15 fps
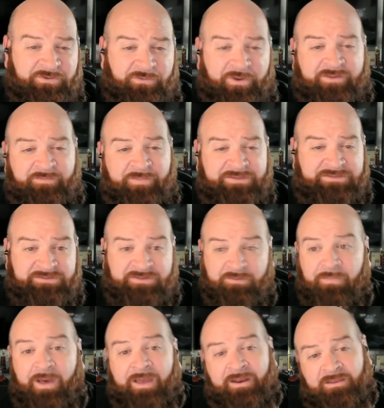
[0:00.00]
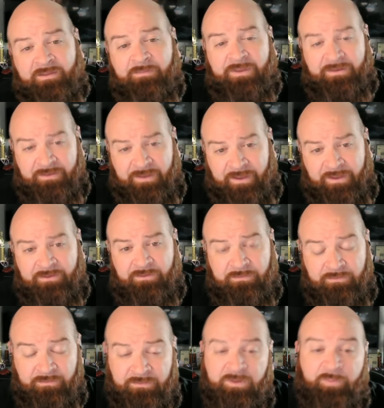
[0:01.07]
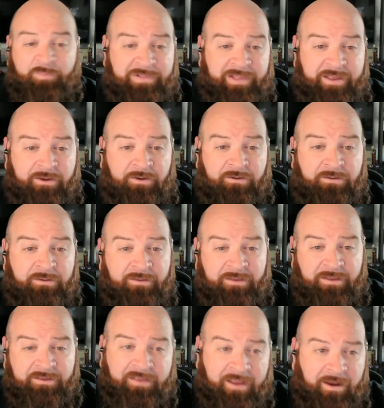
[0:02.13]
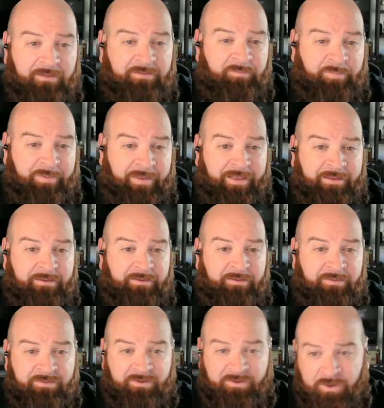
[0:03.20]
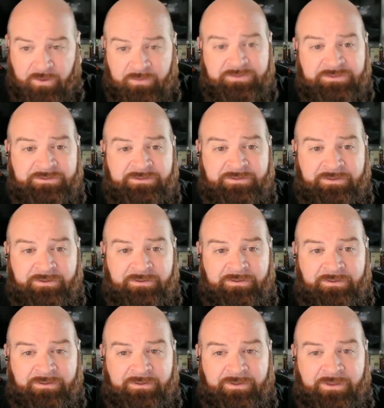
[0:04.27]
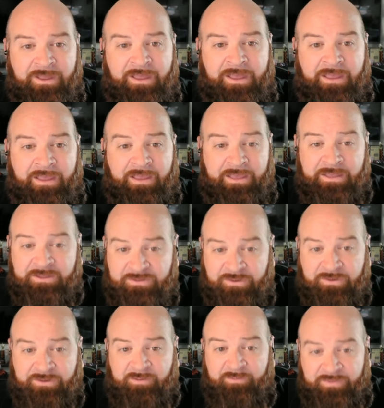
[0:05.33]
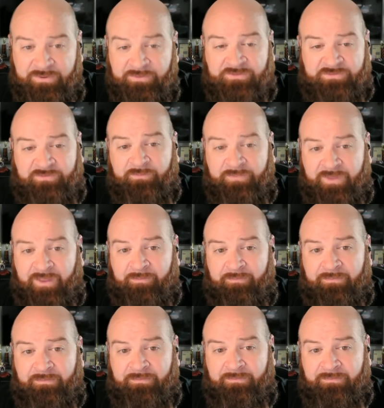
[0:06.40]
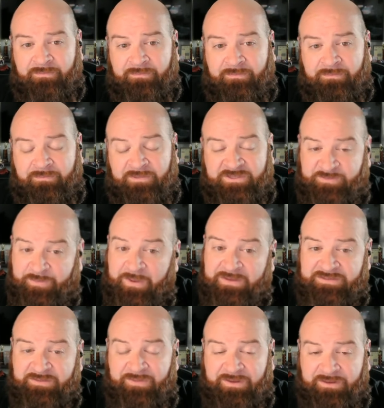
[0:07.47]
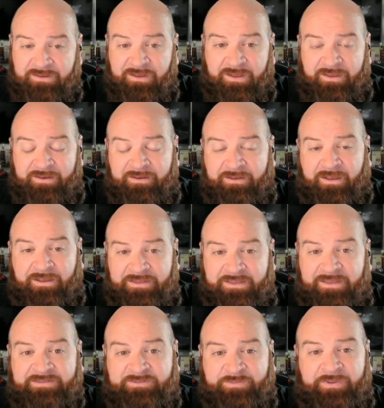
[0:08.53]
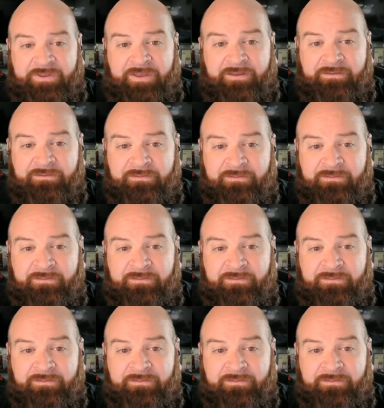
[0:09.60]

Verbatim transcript: a direct message to Monica McNutt, the player, and Carolyn Peck, the coach. He took abuse from them, especially McNutt on ESPN.